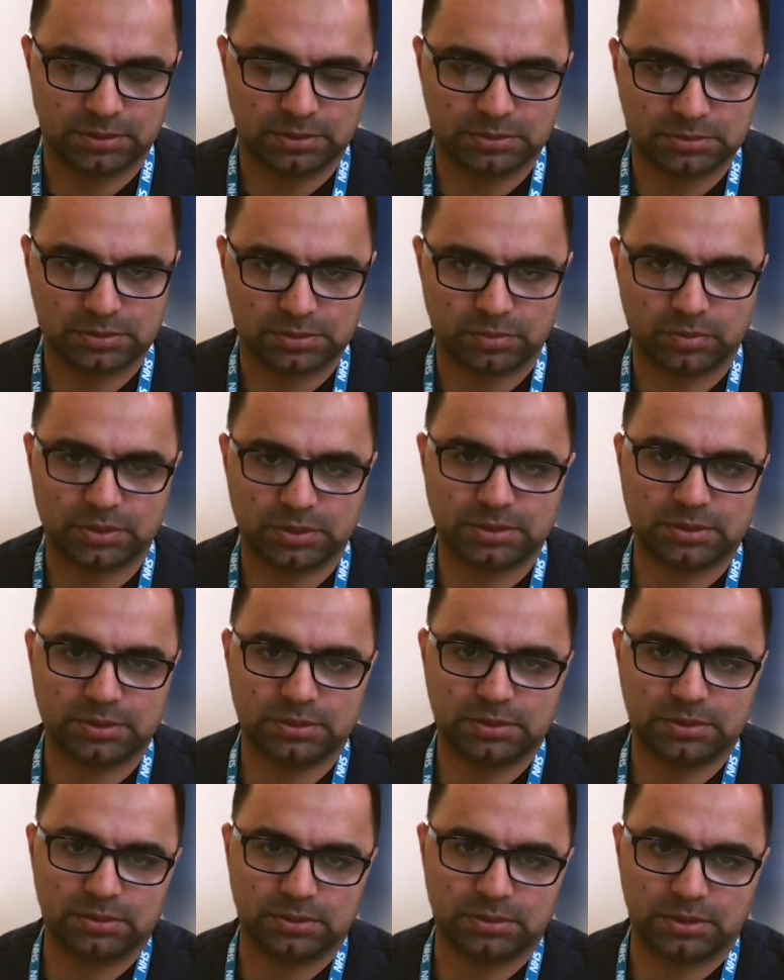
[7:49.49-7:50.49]
So when
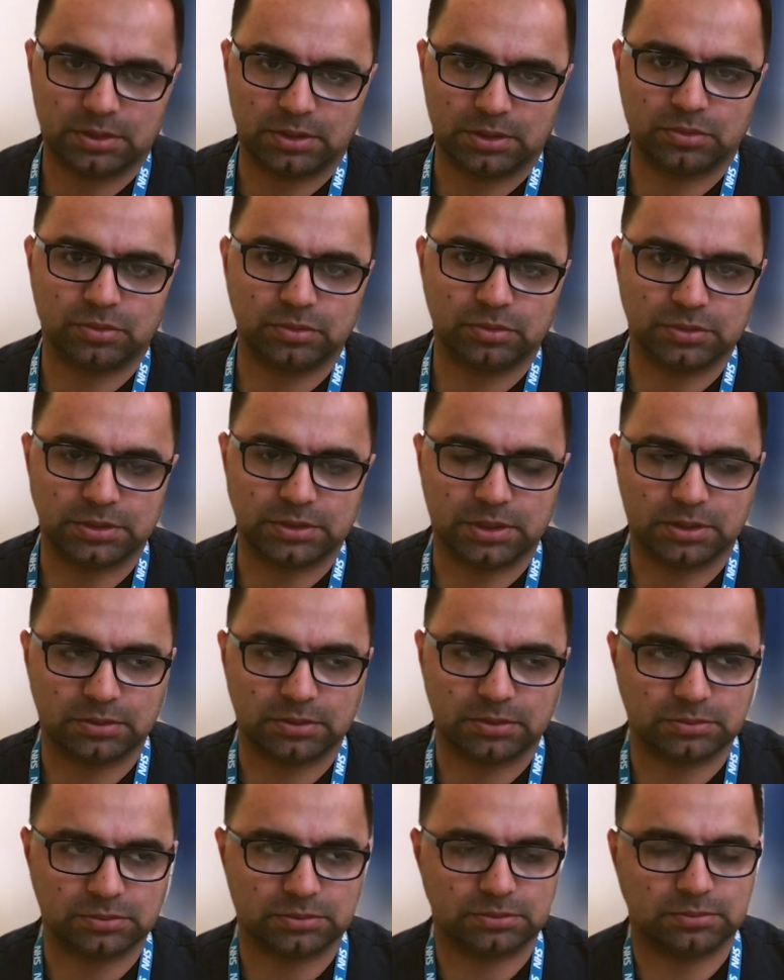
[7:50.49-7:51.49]
they go
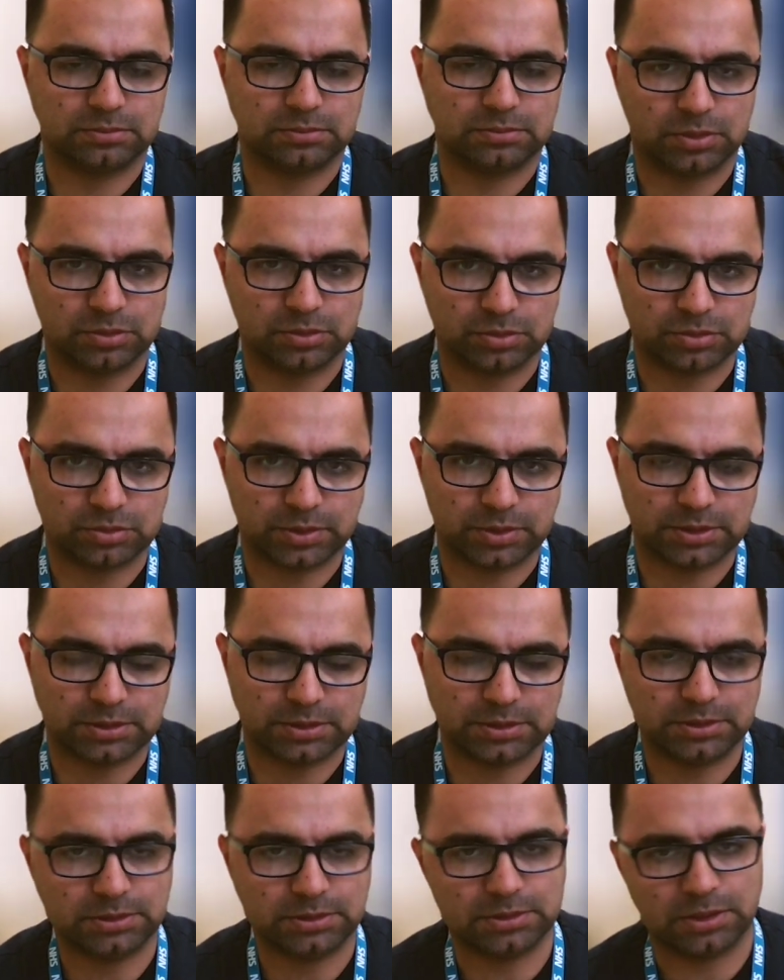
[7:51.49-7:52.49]
down below
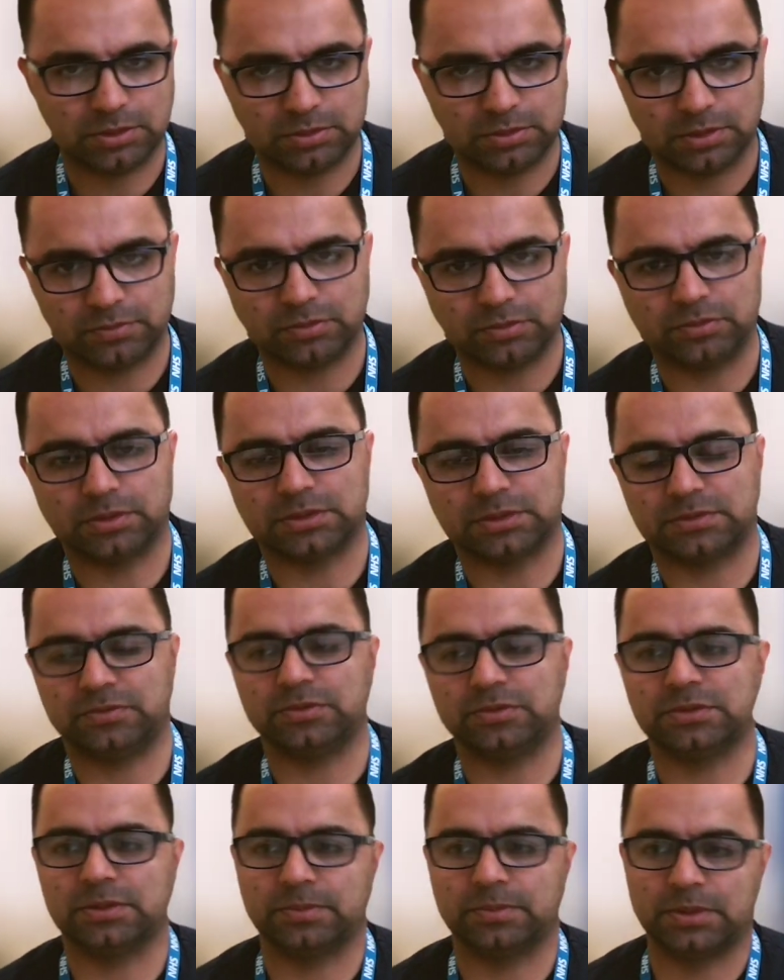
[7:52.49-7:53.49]
20, then you have to
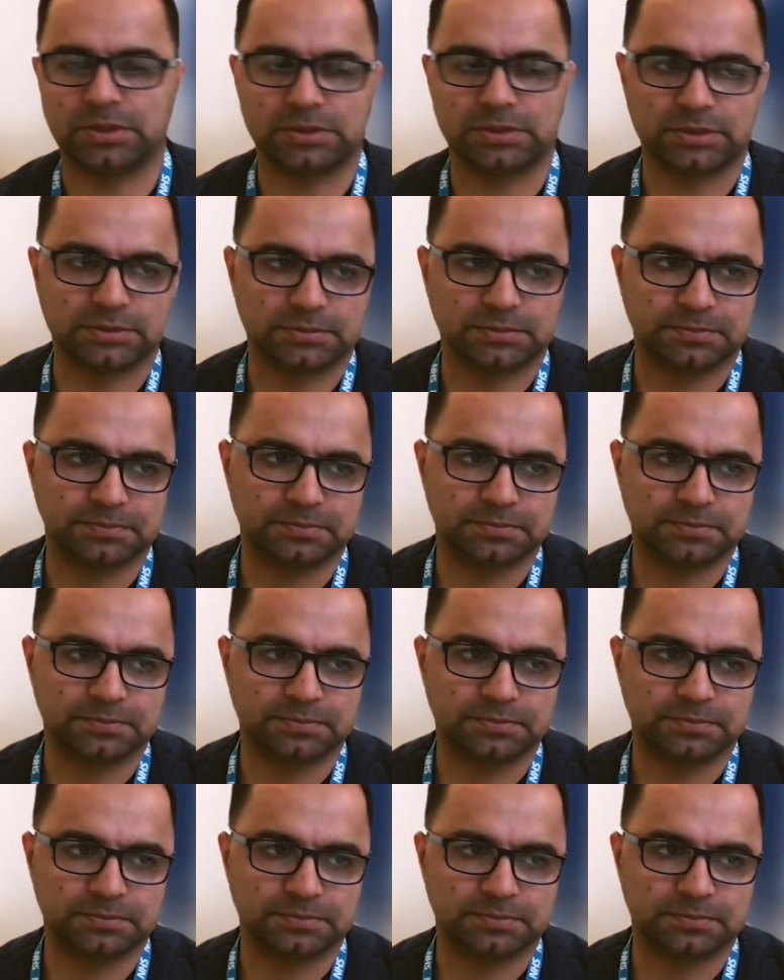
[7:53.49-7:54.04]
transfuse the patient.